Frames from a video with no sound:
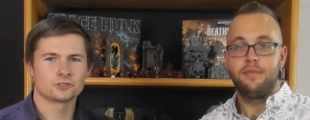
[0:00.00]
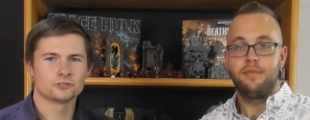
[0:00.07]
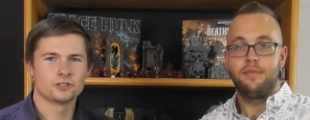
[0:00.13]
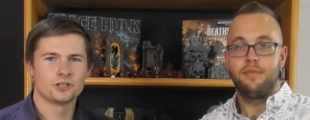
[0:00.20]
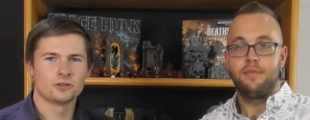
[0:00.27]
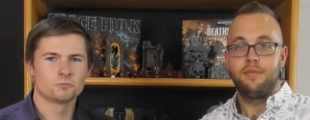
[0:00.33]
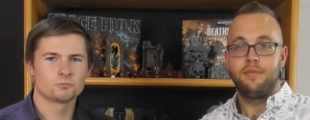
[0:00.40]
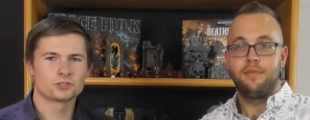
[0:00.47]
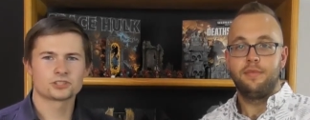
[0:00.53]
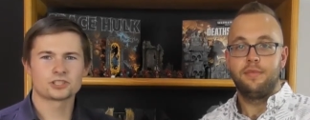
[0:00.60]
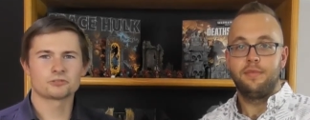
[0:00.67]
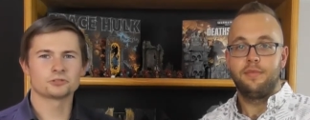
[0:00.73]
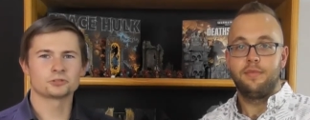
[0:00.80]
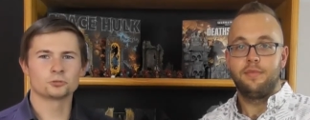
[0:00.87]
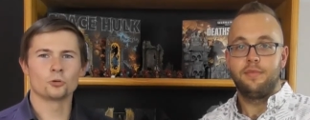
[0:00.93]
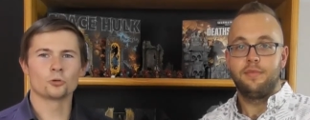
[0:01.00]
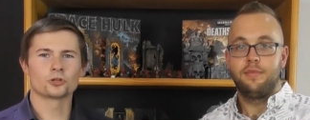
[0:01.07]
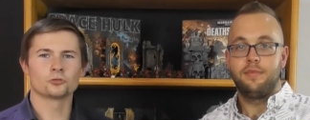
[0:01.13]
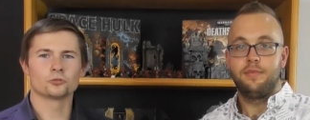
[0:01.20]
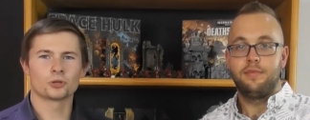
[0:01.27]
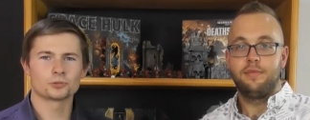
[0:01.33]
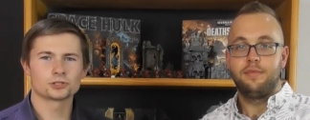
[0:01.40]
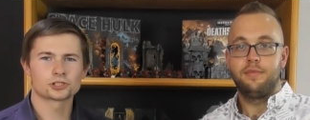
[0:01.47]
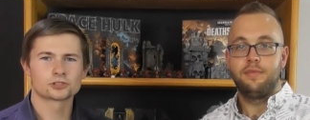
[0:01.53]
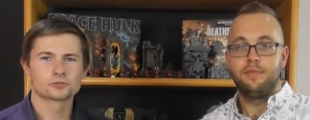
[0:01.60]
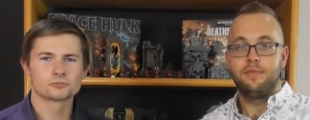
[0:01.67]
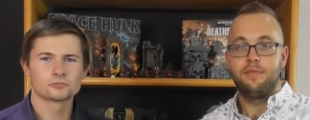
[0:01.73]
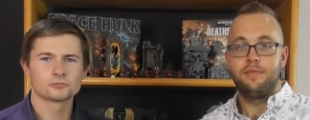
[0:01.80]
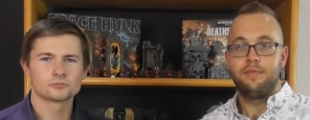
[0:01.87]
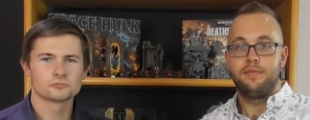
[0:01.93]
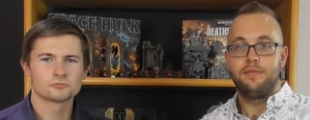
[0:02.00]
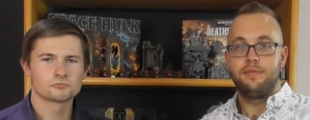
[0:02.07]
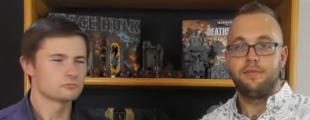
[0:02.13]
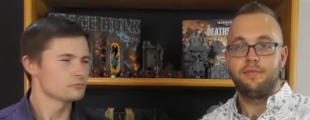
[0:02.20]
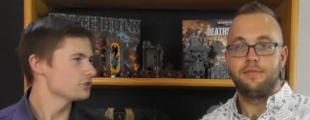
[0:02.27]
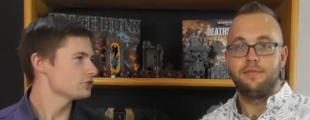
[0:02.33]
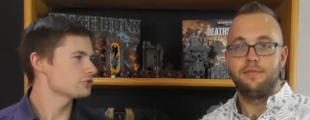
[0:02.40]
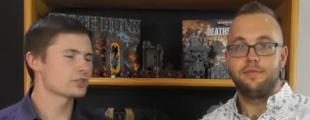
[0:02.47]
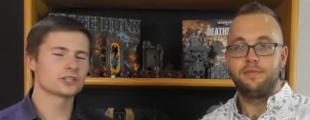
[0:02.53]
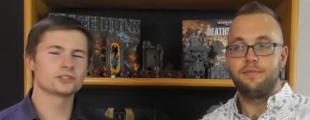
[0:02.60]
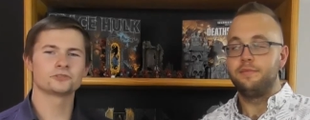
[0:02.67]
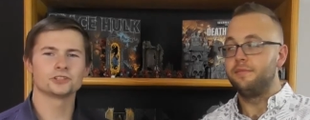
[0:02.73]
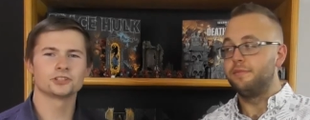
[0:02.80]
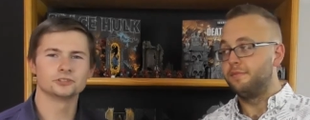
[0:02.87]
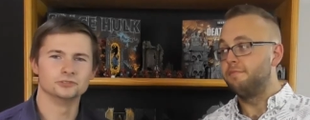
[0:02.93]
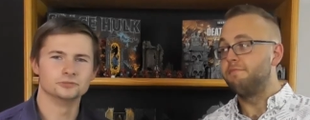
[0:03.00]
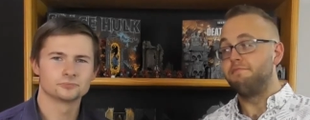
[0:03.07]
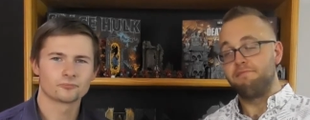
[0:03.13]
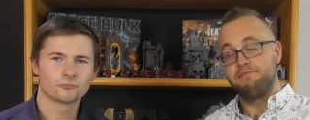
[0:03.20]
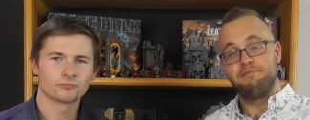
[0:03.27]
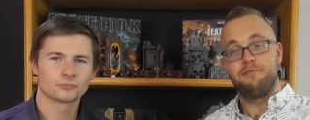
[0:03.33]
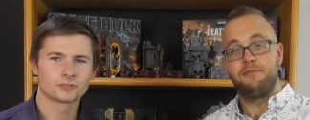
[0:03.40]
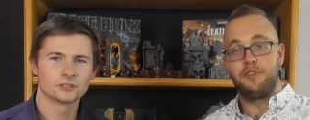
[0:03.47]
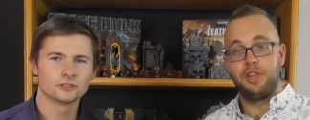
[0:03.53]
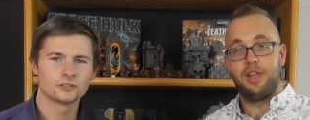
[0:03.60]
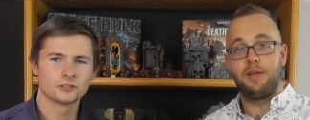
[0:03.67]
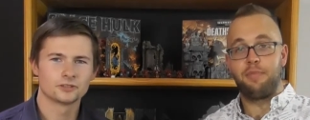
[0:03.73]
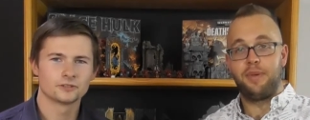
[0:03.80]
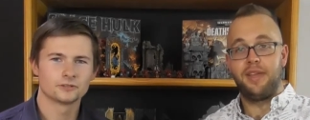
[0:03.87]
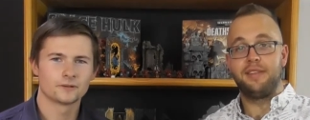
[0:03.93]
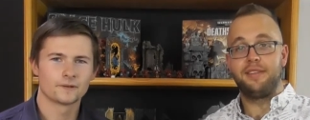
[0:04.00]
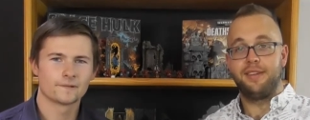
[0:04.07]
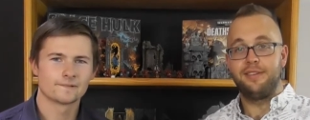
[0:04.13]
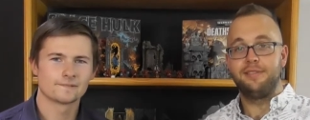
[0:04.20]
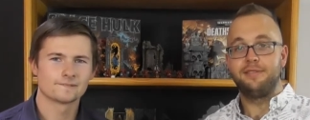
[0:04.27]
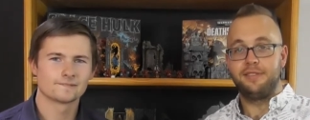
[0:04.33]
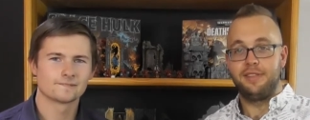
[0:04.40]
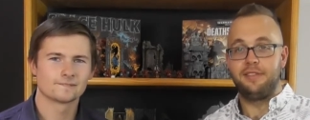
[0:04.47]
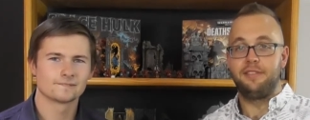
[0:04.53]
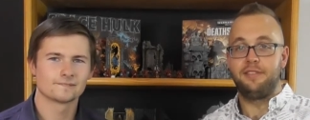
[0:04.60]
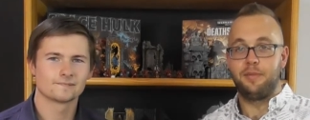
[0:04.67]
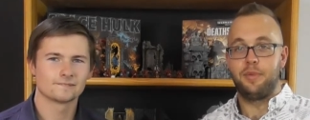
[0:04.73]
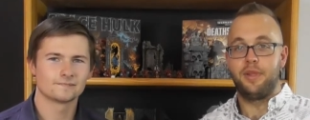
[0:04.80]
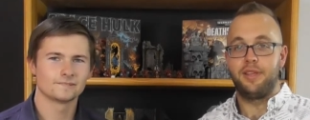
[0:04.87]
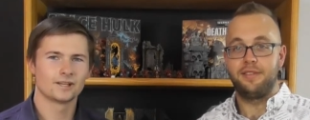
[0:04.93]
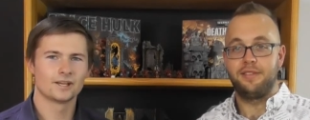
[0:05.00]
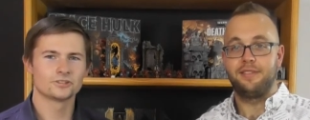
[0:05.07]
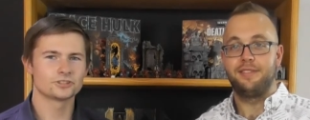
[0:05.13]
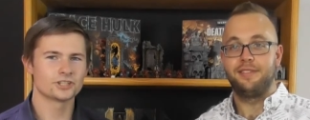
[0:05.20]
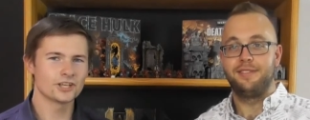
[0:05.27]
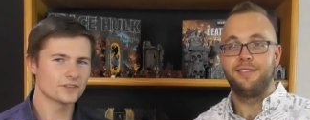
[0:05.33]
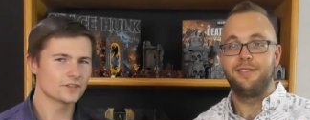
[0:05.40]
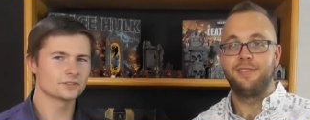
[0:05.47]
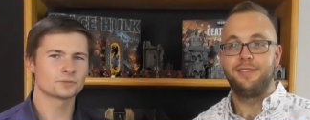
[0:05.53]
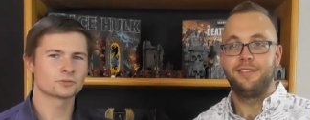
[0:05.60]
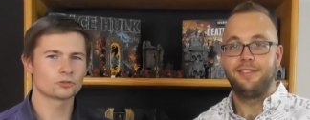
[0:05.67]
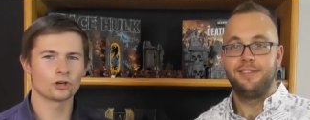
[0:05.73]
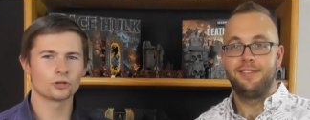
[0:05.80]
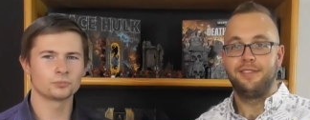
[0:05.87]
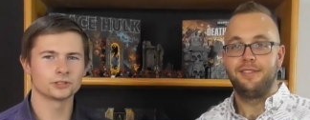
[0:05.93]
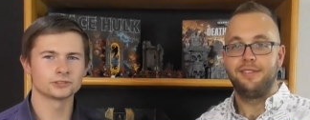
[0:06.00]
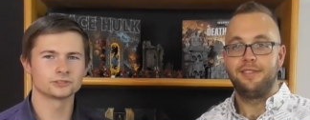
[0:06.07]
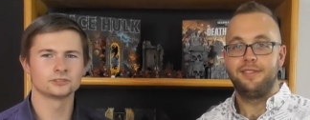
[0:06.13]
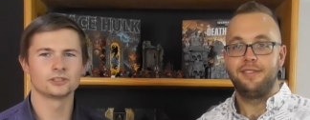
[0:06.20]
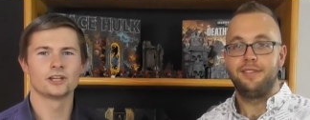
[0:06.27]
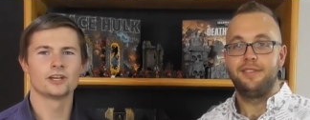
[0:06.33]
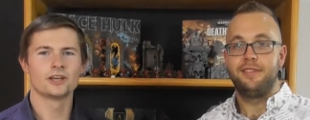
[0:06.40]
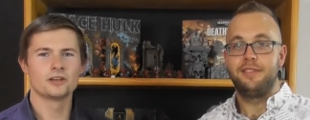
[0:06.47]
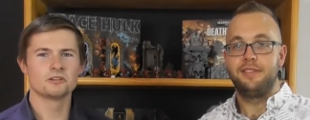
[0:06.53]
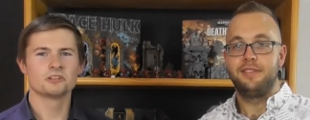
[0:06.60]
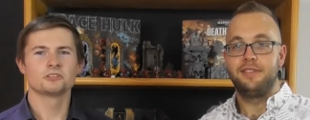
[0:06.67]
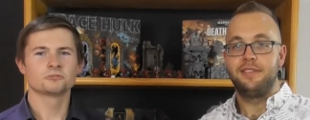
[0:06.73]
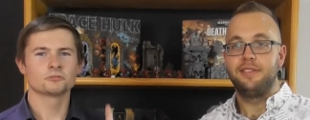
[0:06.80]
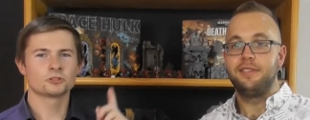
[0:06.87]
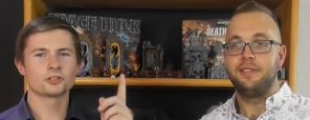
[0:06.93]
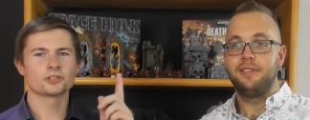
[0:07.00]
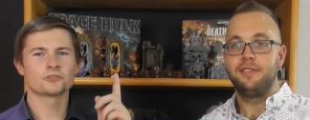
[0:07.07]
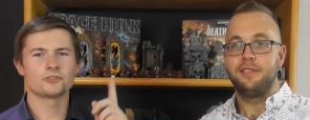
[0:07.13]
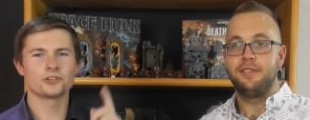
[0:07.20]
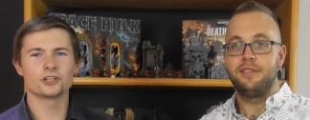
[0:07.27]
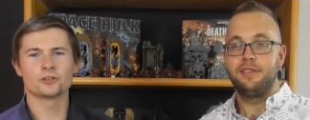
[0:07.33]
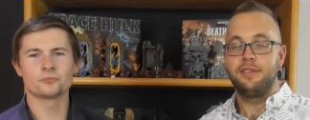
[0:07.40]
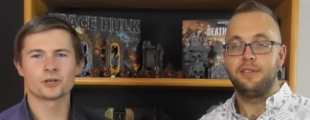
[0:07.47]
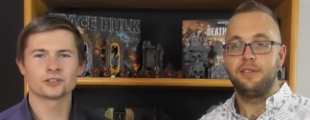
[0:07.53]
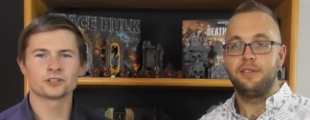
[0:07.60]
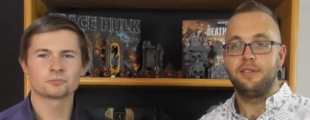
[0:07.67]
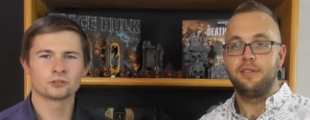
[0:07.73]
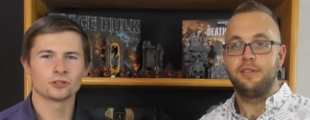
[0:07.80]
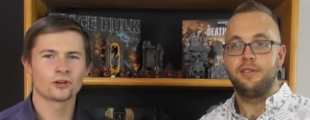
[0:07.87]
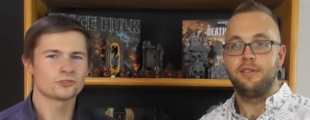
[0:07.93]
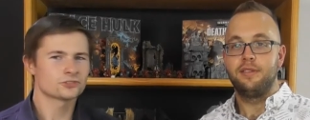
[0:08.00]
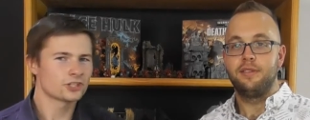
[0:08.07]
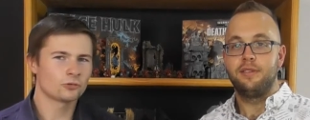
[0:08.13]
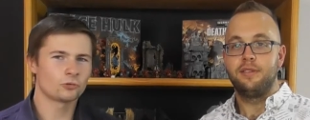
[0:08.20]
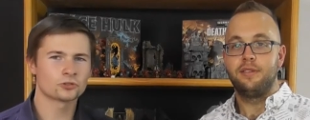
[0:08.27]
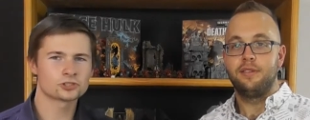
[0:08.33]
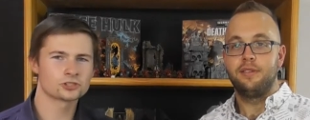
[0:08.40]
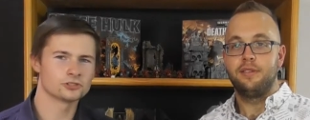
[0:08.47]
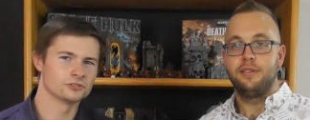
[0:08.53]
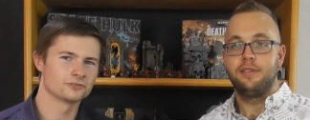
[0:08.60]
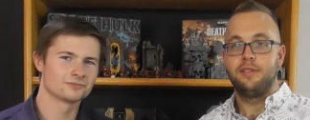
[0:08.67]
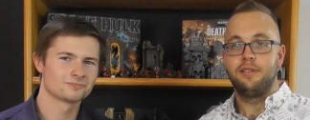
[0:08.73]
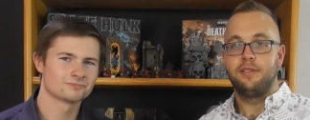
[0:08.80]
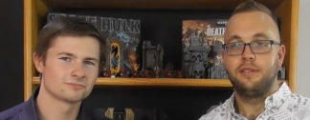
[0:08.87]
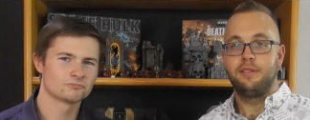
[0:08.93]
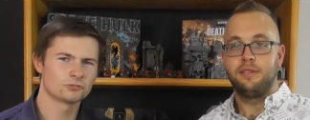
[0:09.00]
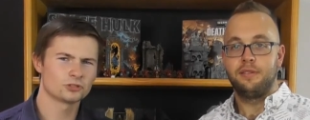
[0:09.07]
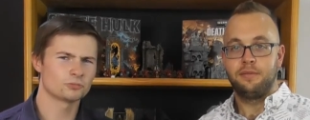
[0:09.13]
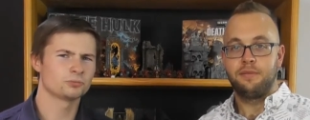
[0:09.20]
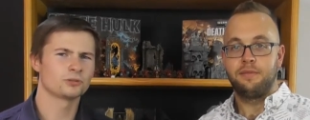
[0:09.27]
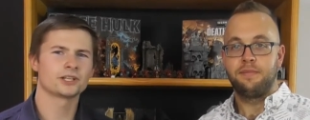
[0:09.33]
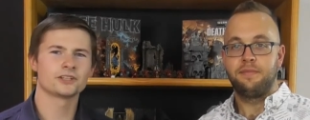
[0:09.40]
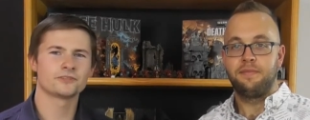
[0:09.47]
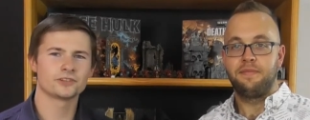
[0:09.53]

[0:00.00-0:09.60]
Speaker 1: and just generally talking rubbish, it's the channel for you. If you like
Speaker 2: banter, this is the place.
Speaker 1: So hit that subscribe button, click the video button up below, and start watching. We've got plenty of